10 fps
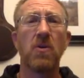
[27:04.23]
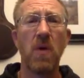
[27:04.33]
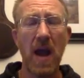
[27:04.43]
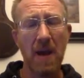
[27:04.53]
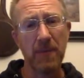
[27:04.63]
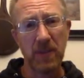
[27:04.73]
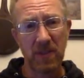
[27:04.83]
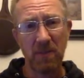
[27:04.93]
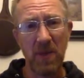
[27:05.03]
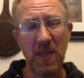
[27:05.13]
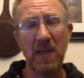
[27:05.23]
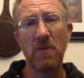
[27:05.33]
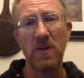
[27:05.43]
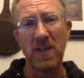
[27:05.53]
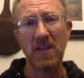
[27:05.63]
What happens to me
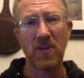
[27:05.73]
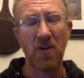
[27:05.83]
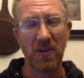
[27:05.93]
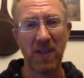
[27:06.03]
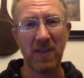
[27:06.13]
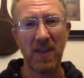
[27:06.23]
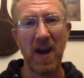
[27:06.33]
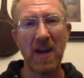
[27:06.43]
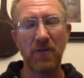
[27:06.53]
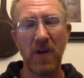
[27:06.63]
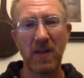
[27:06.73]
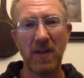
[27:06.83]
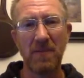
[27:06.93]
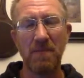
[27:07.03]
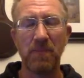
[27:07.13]
was I start to get
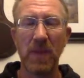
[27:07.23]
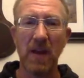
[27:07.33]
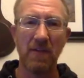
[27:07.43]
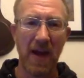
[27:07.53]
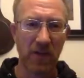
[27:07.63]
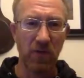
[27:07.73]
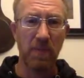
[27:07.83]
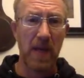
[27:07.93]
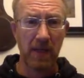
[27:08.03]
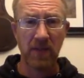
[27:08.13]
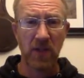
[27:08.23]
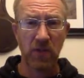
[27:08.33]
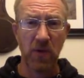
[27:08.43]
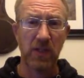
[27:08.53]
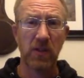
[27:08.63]
dehydrated. And I've actually been in
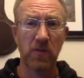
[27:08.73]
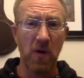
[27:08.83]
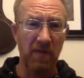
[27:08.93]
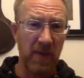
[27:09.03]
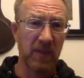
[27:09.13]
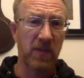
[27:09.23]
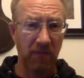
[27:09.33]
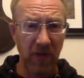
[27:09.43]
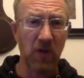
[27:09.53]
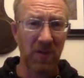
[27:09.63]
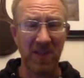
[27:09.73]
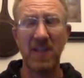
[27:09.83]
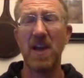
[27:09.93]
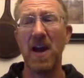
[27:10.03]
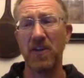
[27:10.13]
situations where I've been severely
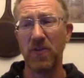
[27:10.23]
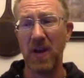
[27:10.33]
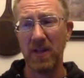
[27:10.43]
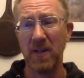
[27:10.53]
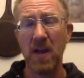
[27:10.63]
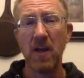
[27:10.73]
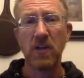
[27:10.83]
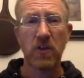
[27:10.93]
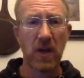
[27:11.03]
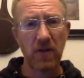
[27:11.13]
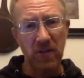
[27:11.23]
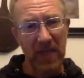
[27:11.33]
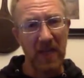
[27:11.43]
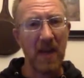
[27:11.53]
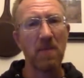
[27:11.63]
dehydrated. So I
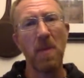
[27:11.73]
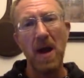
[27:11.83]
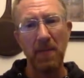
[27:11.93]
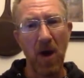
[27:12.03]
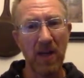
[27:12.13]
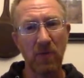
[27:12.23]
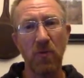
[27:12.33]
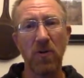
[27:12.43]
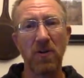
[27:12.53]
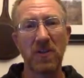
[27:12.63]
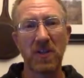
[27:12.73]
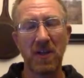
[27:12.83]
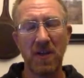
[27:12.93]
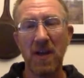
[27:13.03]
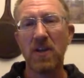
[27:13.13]
understand how my body works.
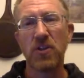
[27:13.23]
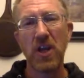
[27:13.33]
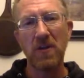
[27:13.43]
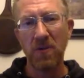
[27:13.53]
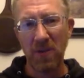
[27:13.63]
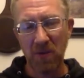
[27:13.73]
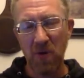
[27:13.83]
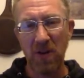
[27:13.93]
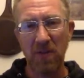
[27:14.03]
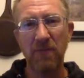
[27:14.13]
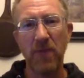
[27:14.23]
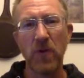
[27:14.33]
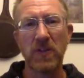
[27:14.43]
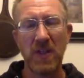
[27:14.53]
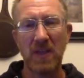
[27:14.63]
And generally, one of the
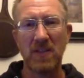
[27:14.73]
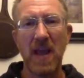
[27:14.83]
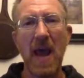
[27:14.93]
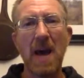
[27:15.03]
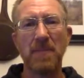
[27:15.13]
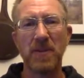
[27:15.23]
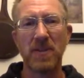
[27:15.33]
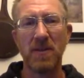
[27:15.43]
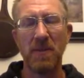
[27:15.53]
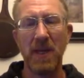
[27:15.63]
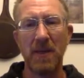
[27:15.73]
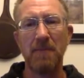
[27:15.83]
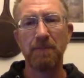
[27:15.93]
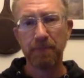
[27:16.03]
first things that happens to me